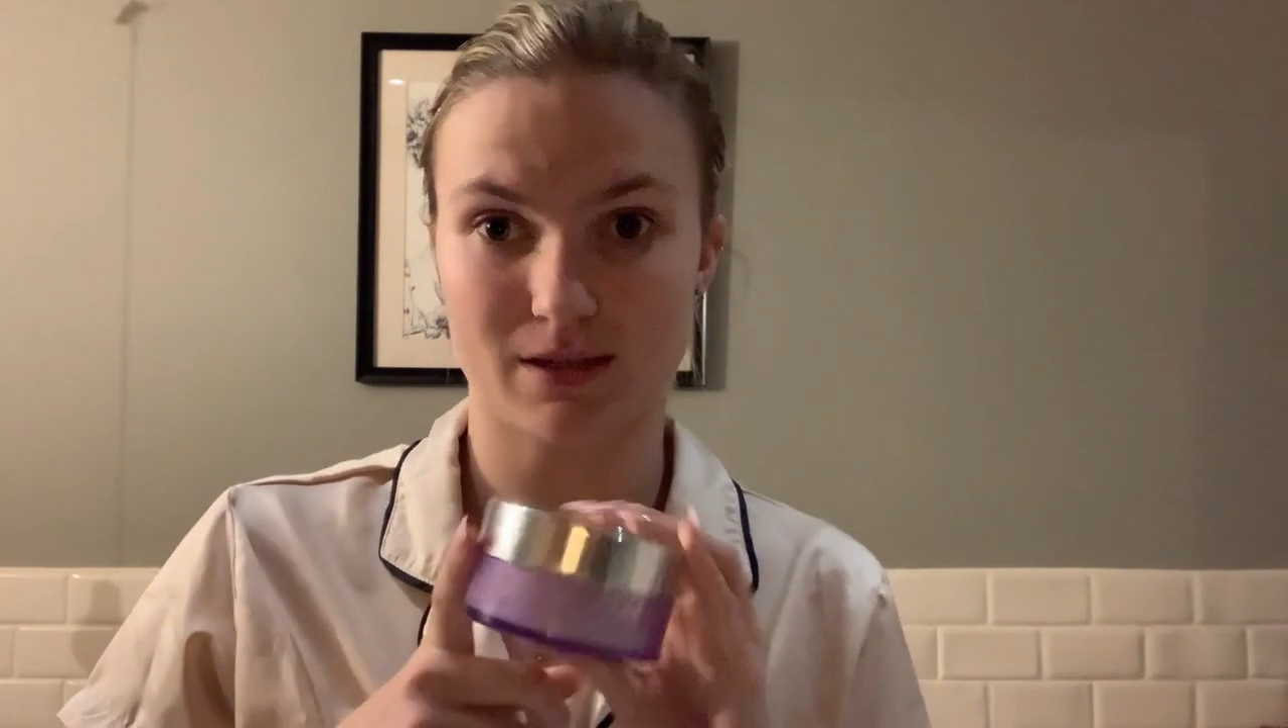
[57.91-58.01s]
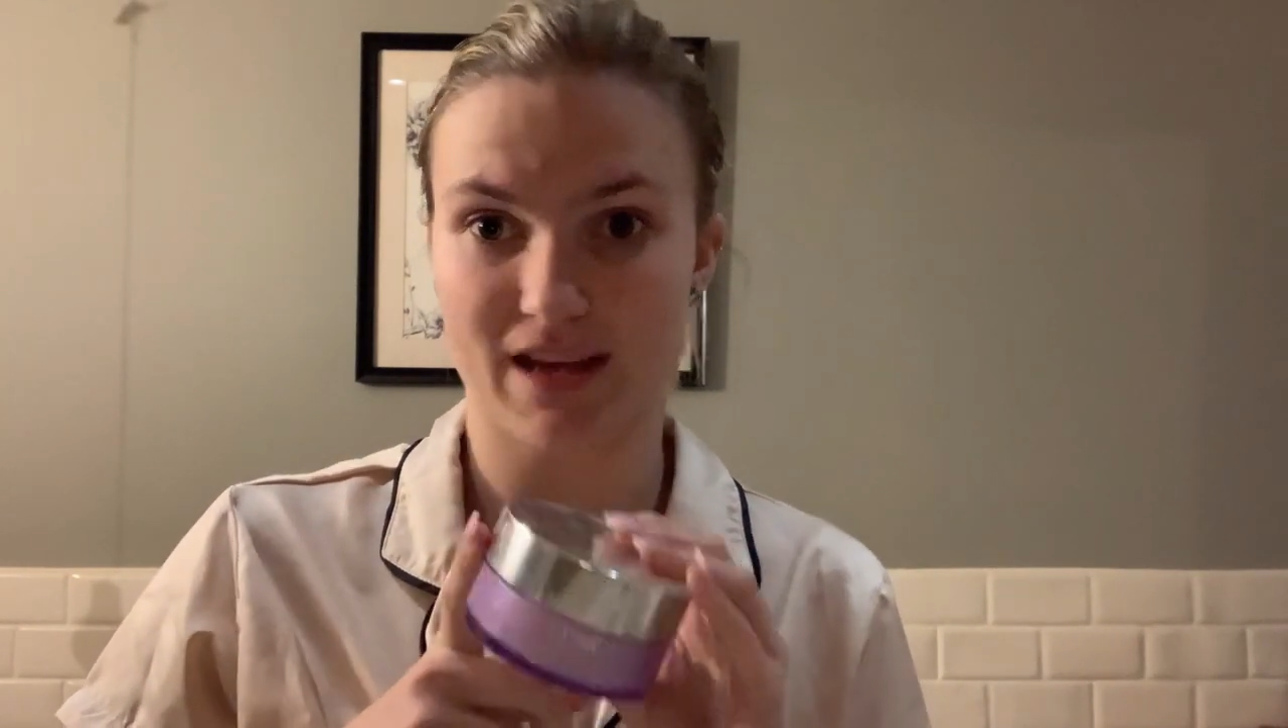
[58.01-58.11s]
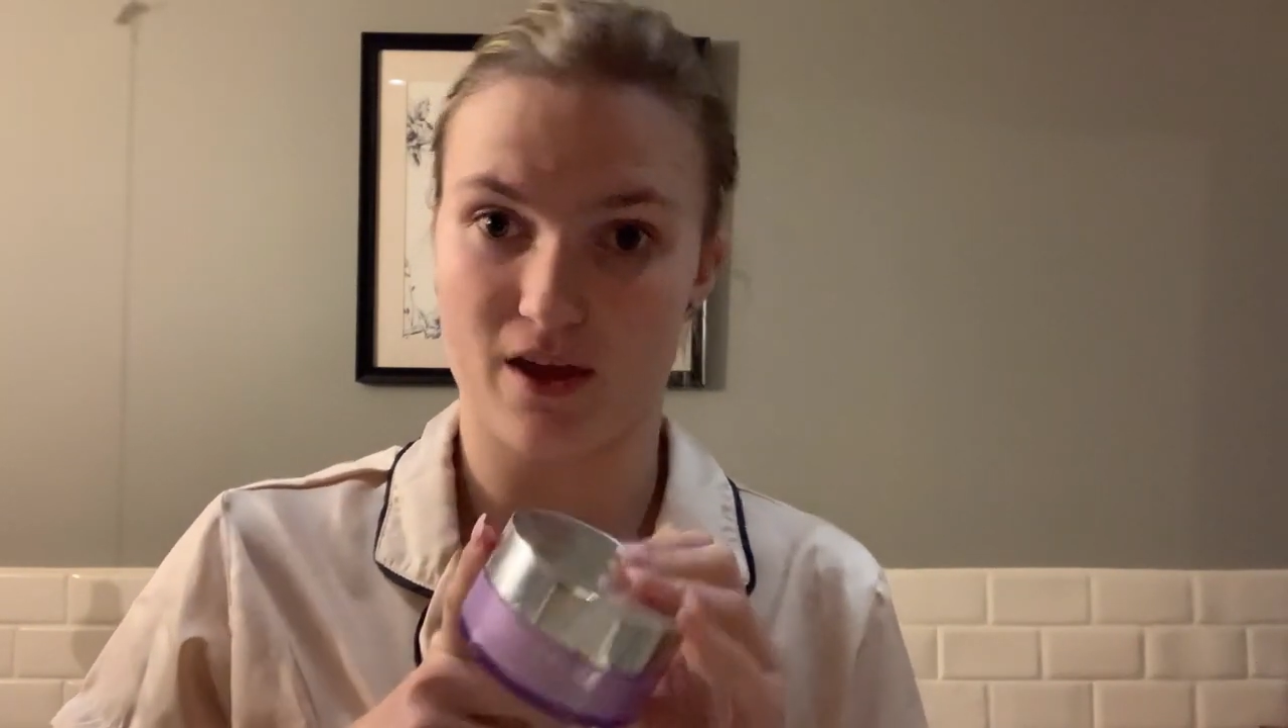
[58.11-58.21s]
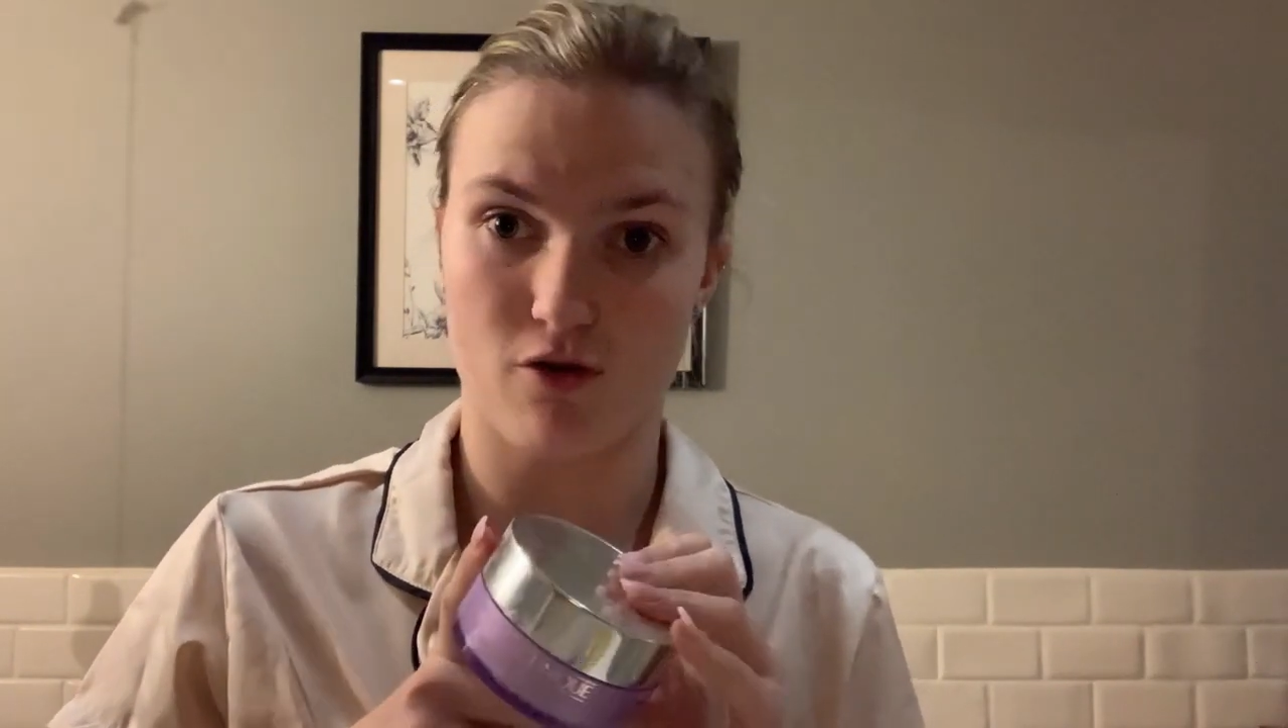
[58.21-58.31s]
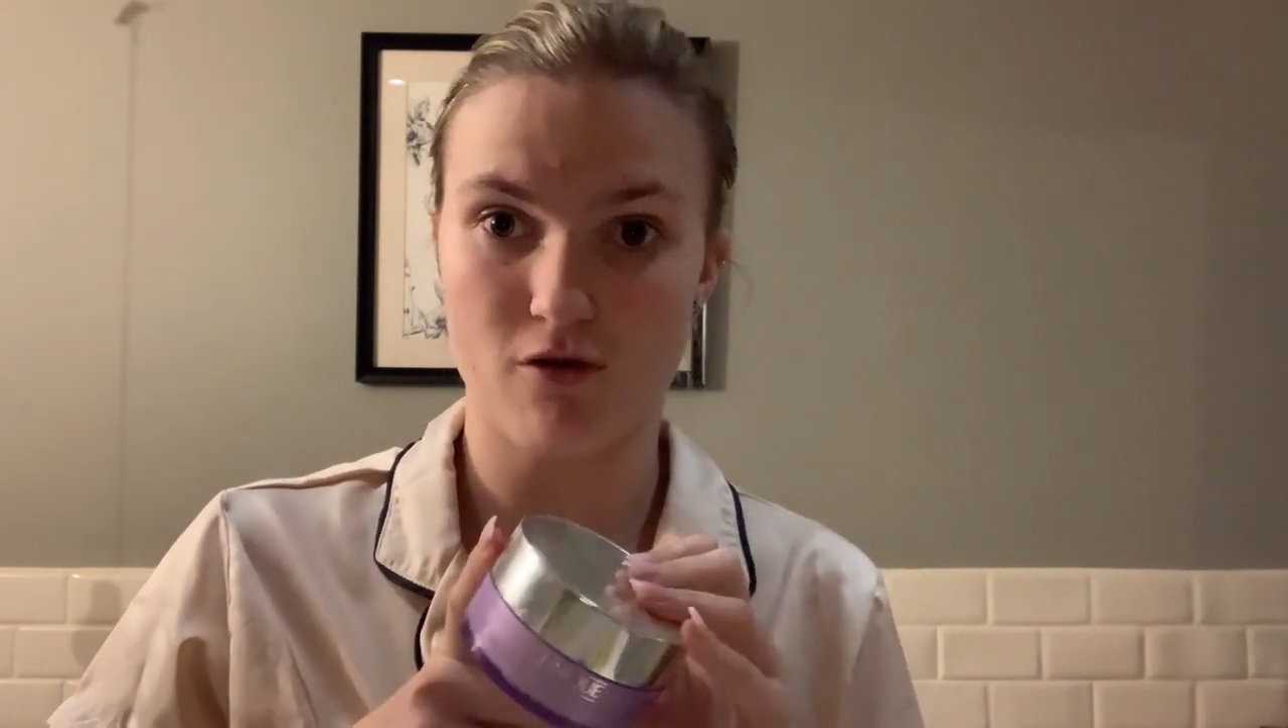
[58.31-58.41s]

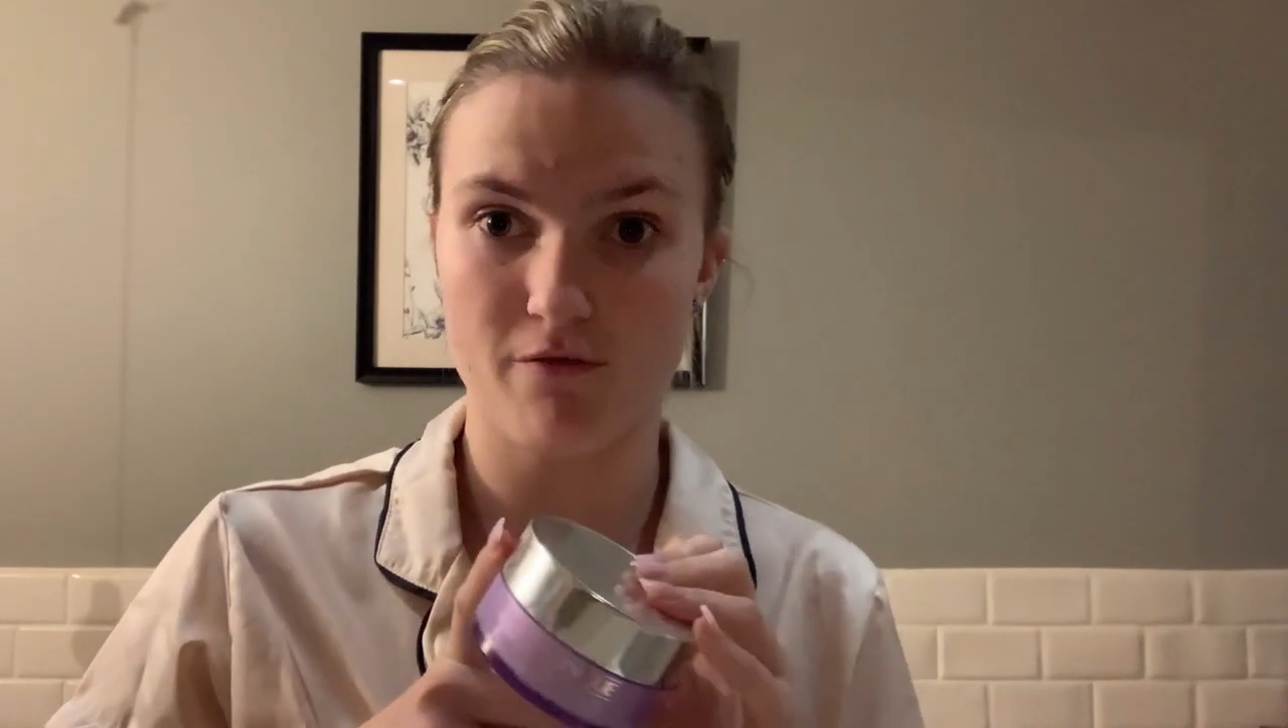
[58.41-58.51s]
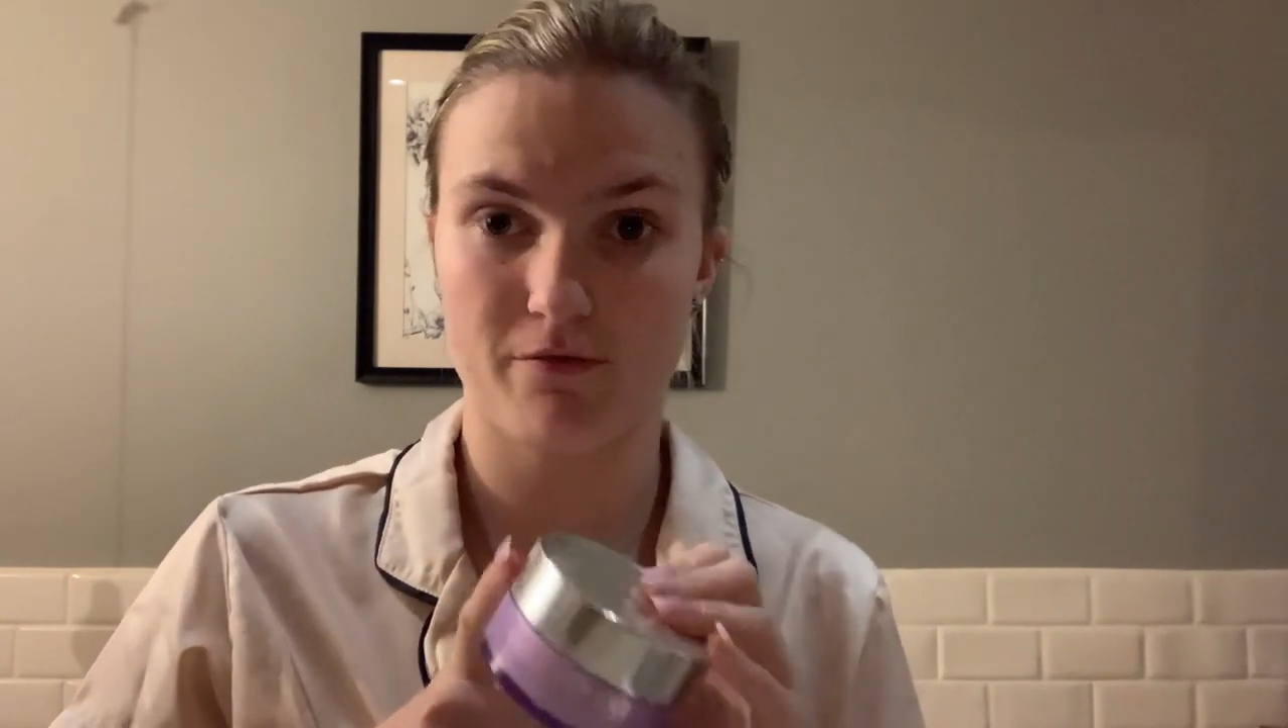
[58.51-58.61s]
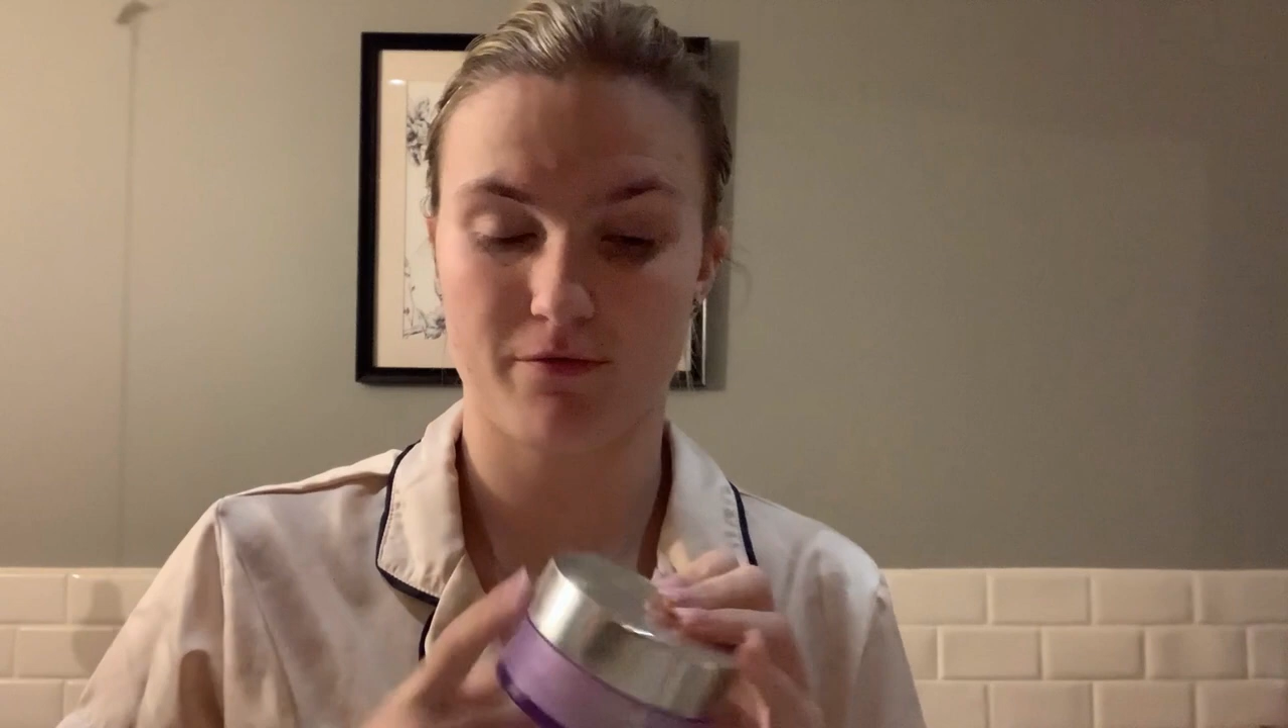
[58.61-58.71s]
Day Off,